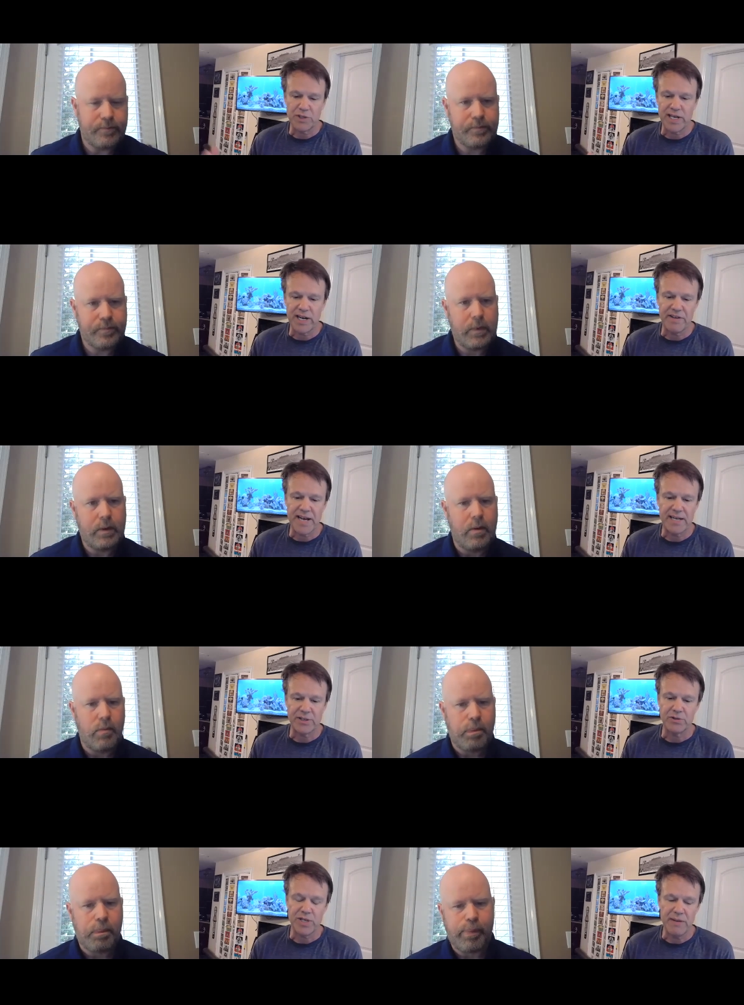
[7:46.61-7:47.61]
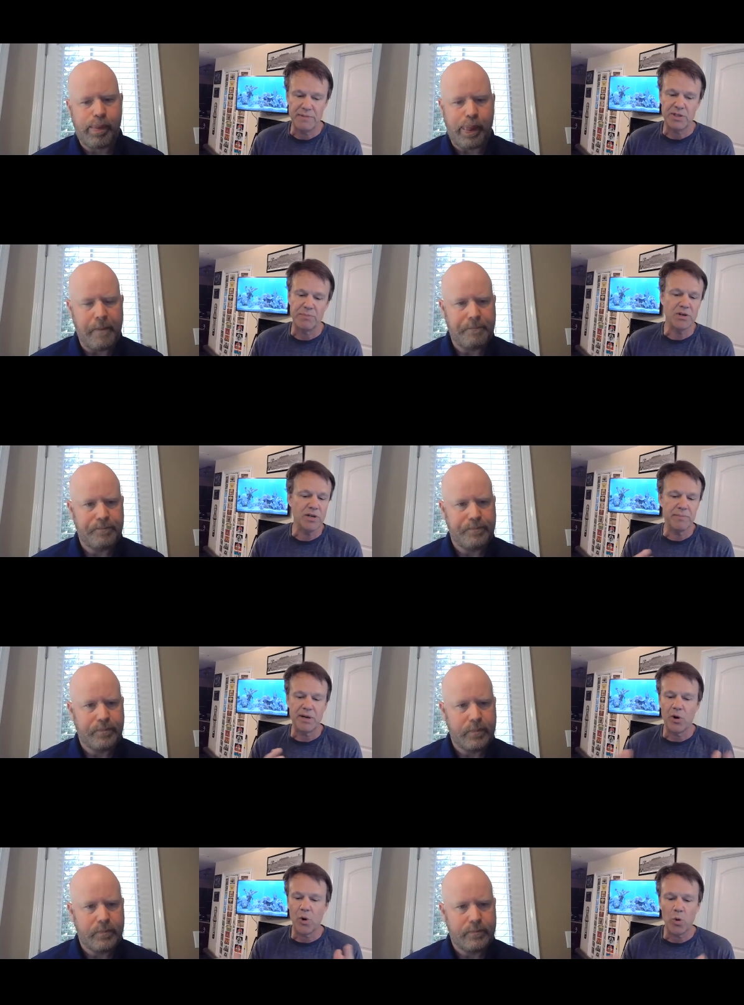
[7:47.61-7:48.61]
Speaker 1: State out of a national championship, there could have been
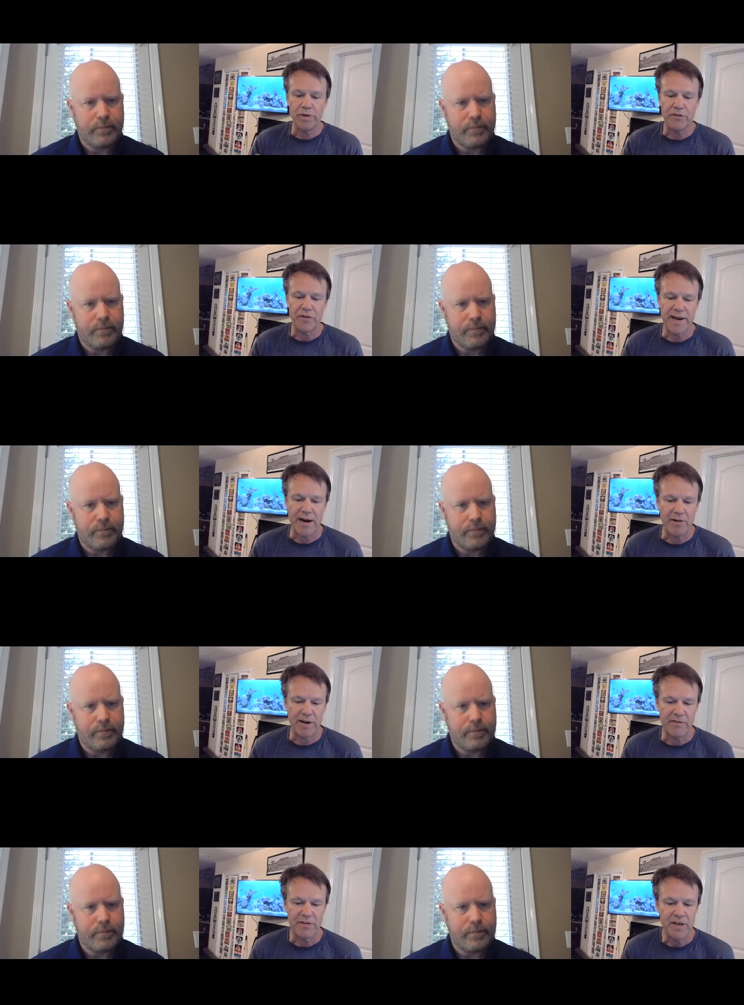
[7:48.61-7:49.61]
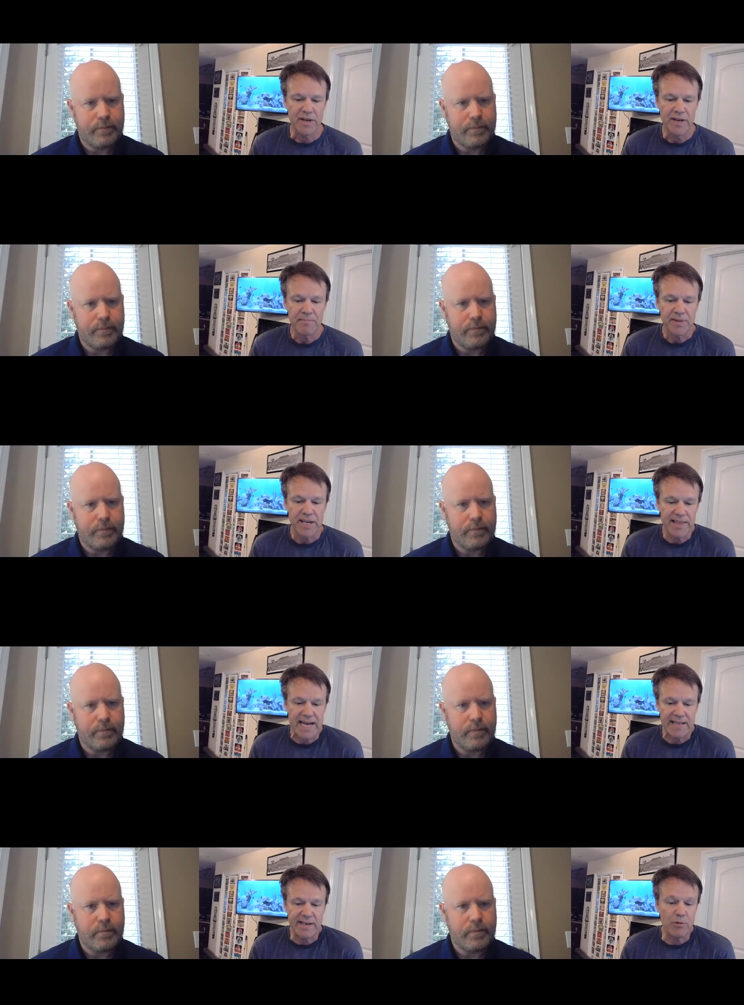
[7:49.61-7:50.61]
a whole different narrative in
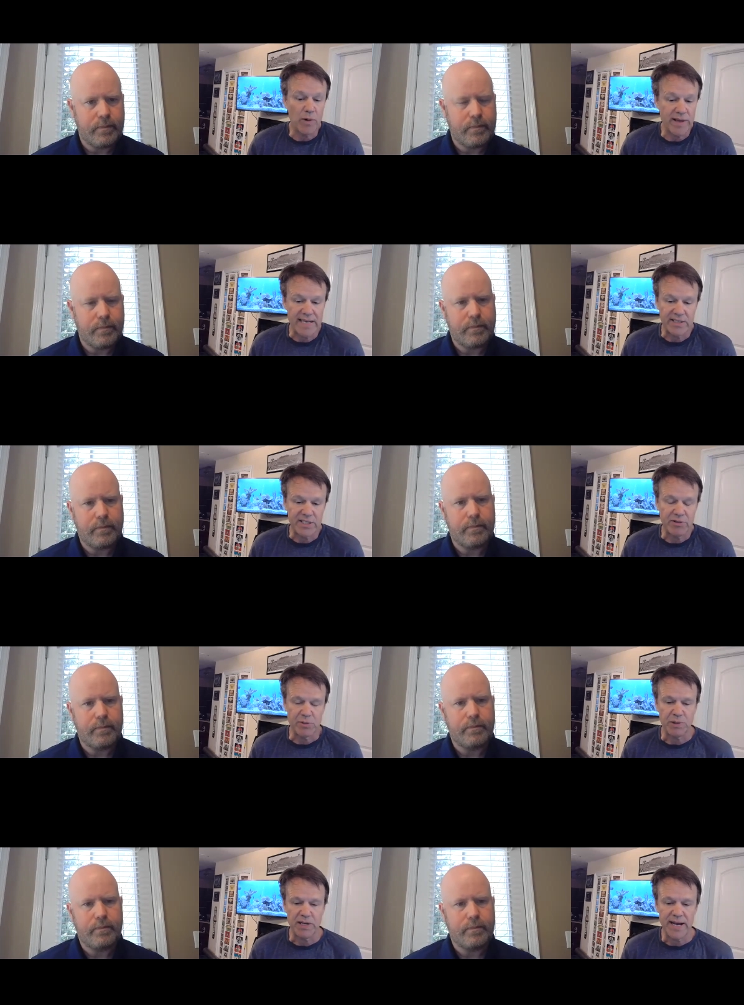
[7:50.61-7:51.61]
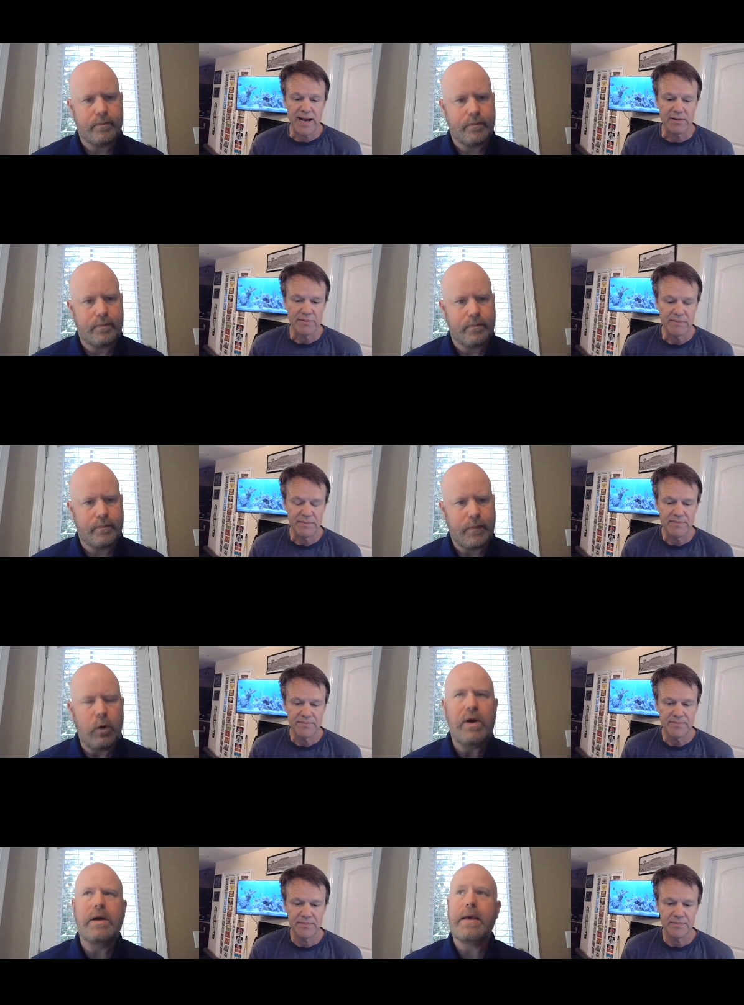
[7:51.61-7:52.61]
that in the way that series played out.
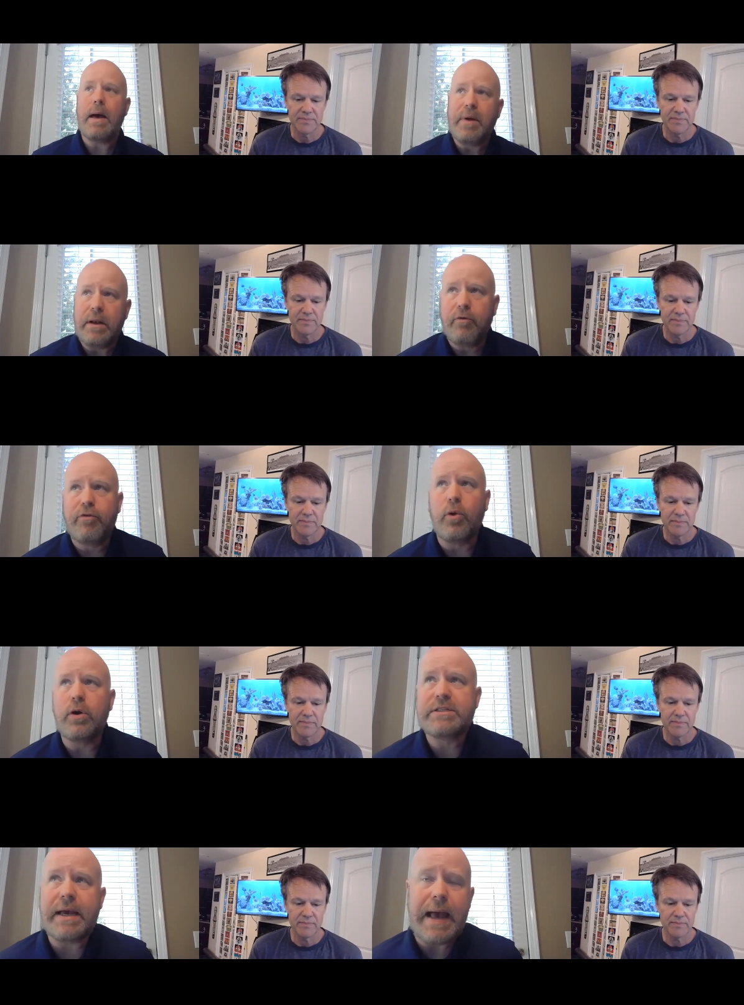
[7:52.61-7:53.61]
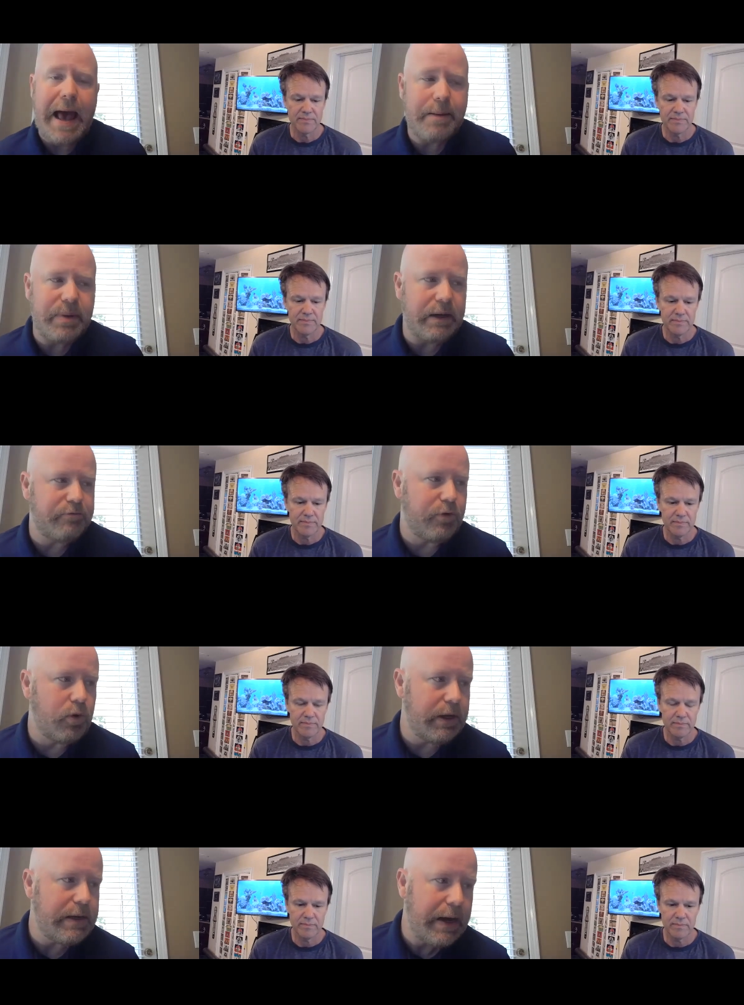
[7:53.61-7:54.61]
Speaker 2: Well, yeah, I mean, Florida State had beaten
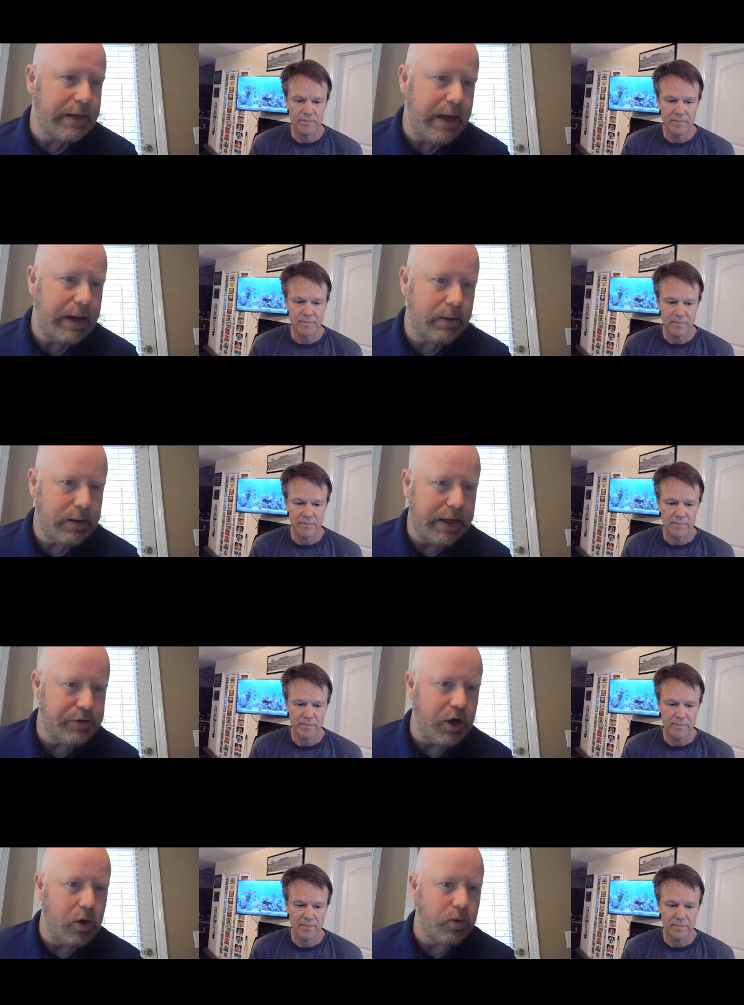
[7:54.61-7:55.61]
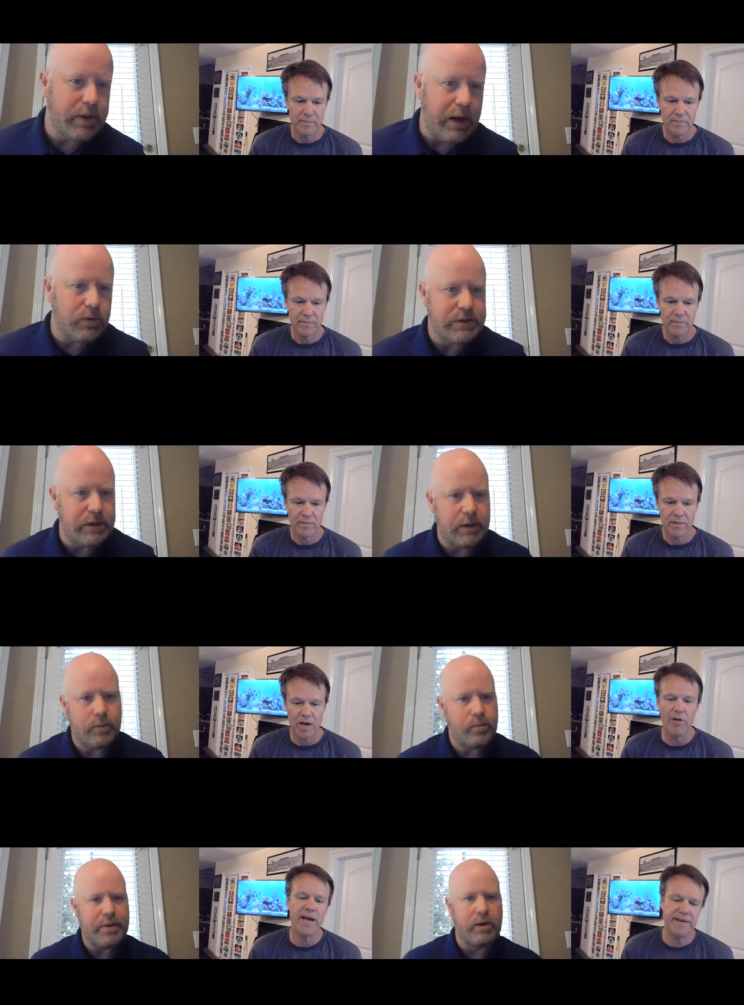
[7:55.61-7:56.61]
Florida in '98 in Doak. That was the
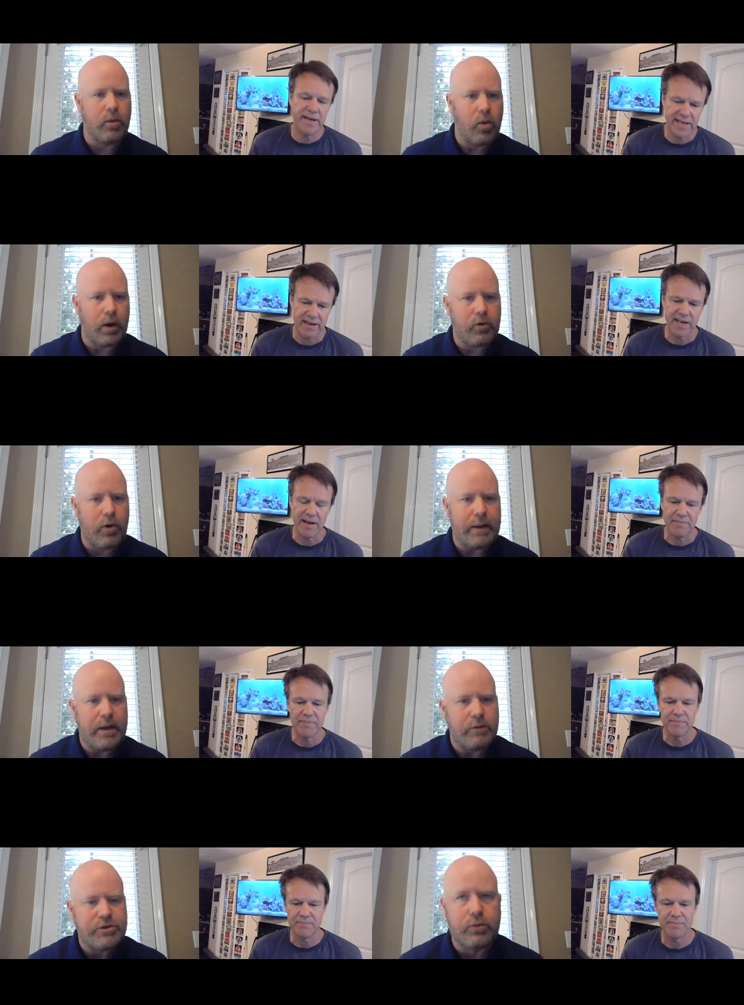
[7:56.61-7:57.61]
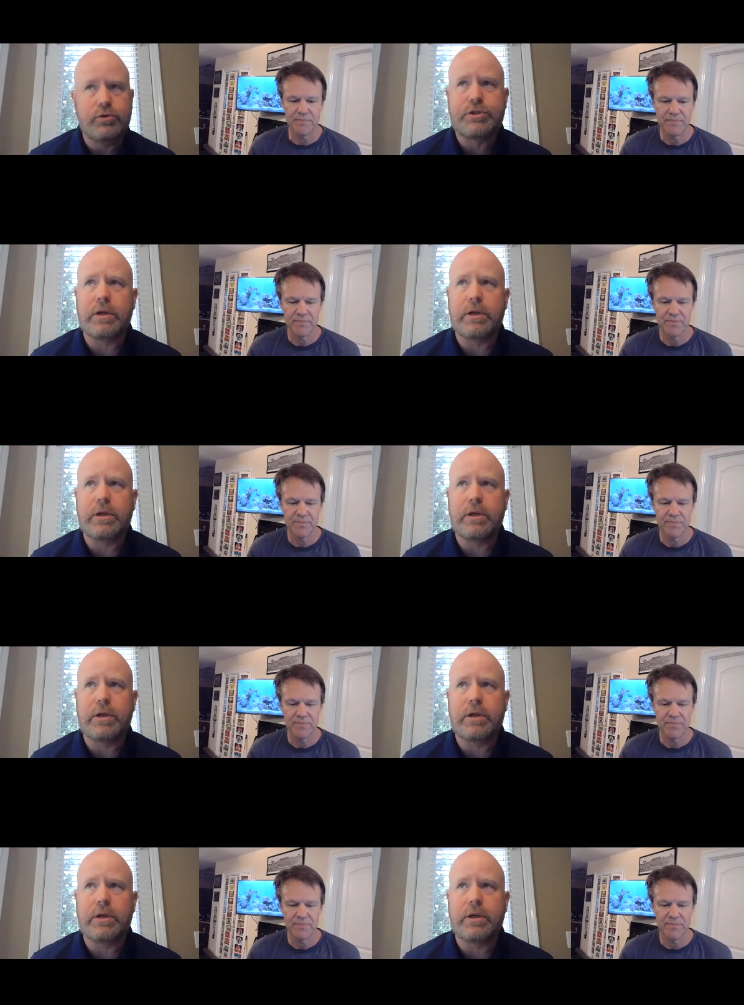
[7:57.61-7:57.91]
oh yeah '98. Okay, that was the Rooster